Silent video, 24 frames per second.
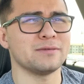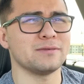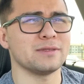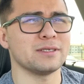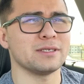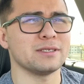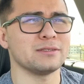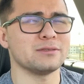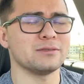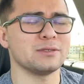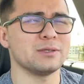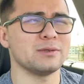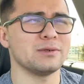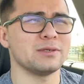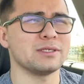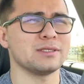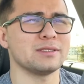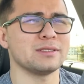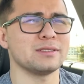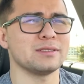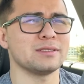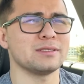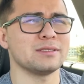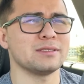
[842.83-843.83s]
like street
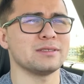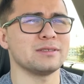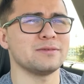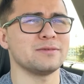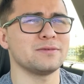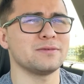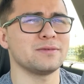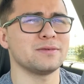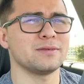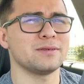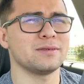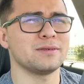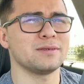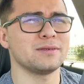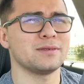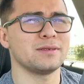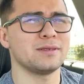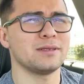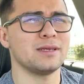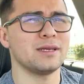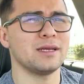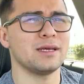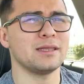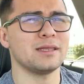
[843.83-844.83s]
racing and stuff.
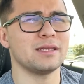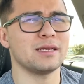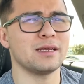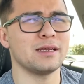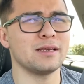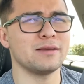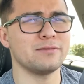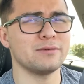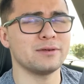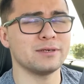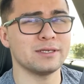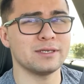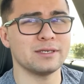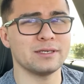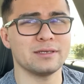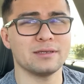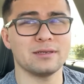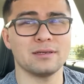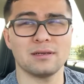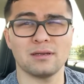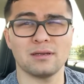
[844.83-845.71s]
Not that I ever did it,